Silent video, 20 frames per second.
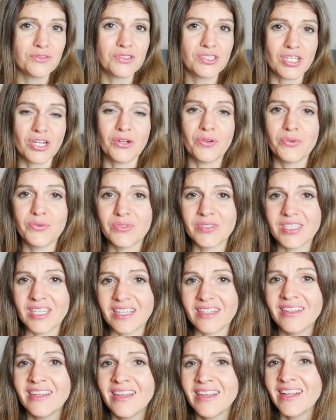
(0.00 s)
shows,
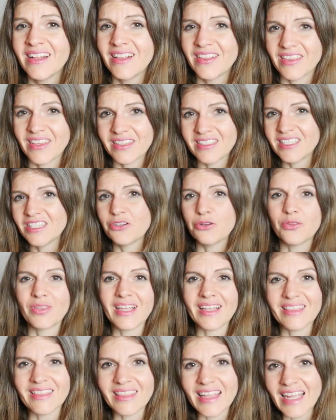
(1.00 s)
and
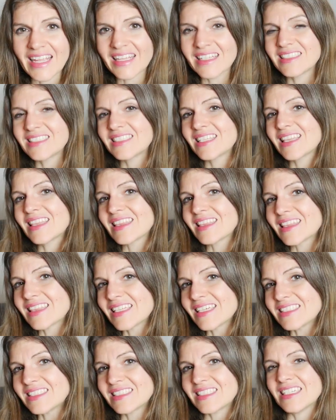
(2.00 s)
they like to
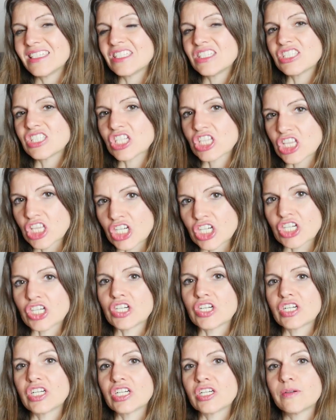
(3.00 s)
listen to
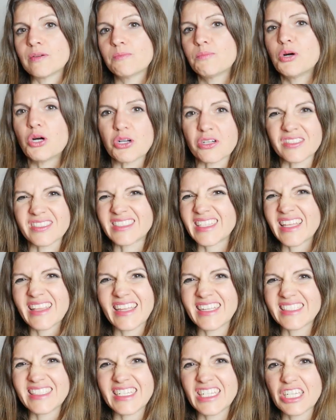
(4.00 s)
learn. Books, they
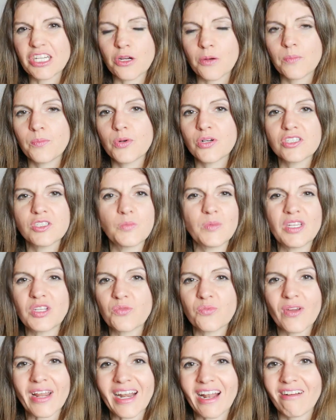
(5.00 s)
like to hear books
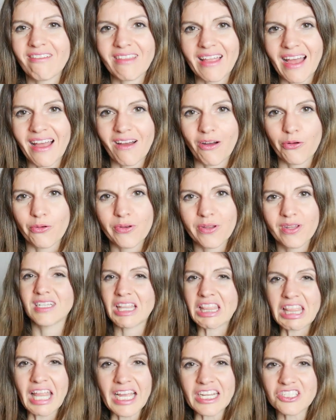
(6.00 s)
being read out loud,
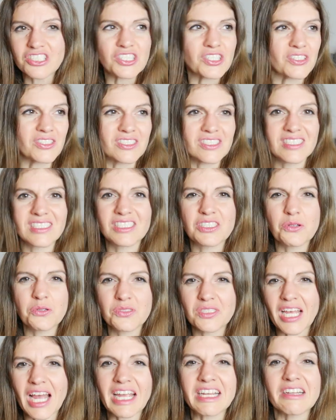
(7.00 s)
lectures,
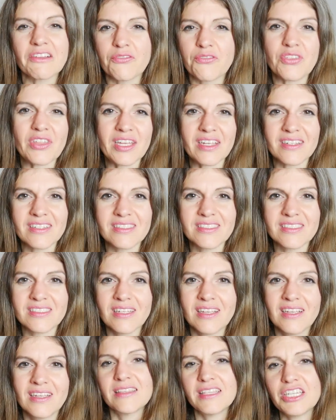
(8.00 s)
those kind of things.
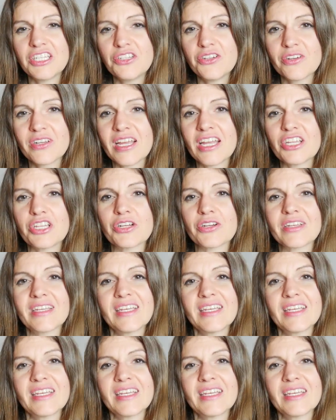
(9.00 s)
Then you got your